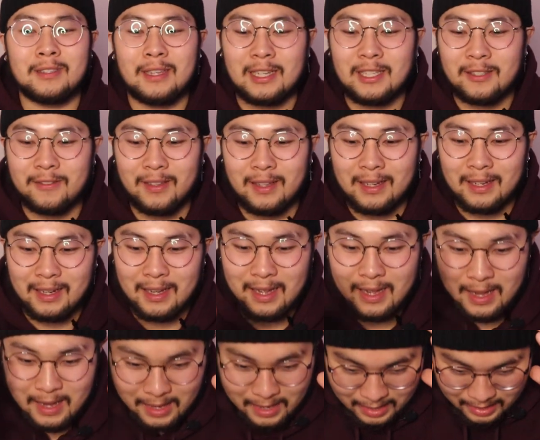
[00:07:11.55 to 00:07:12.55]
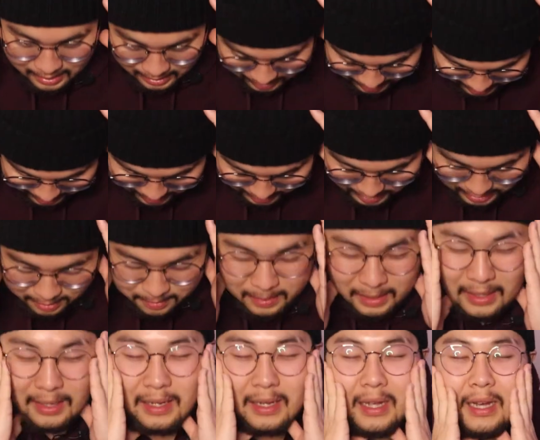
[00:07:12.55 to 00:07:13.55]
so I just feel like, oh
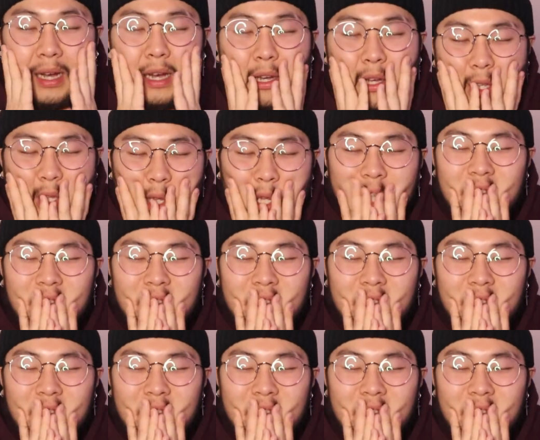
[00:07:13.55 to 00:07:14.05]
my god.